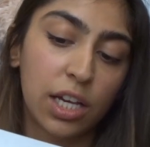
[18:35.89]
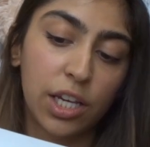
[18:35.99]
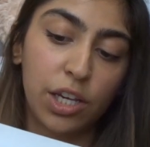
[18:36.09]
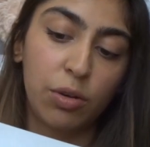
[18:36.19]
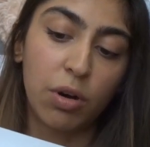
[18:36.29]

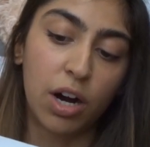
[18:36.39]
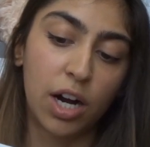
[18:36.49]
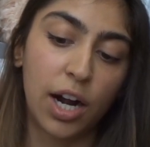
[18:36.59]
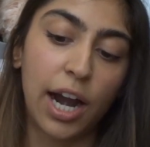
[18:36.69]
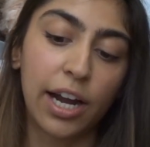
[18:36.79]

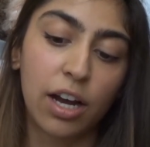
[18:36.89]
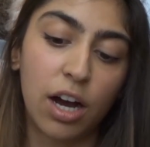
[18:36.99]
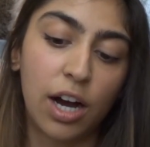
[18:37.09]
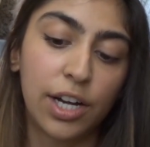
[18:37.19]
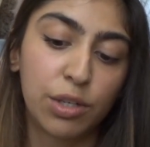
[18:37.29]
QR I
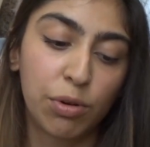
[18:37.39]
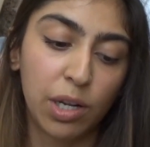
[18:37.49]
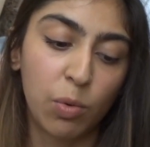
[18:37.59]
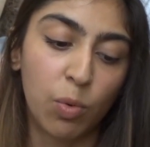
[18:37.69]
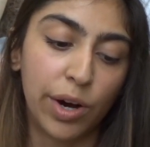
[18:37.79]
got a
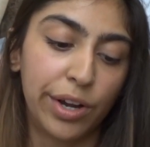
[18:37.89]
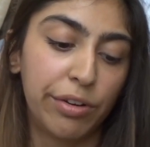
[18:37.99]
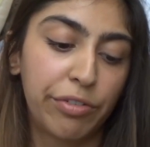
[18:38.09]
21,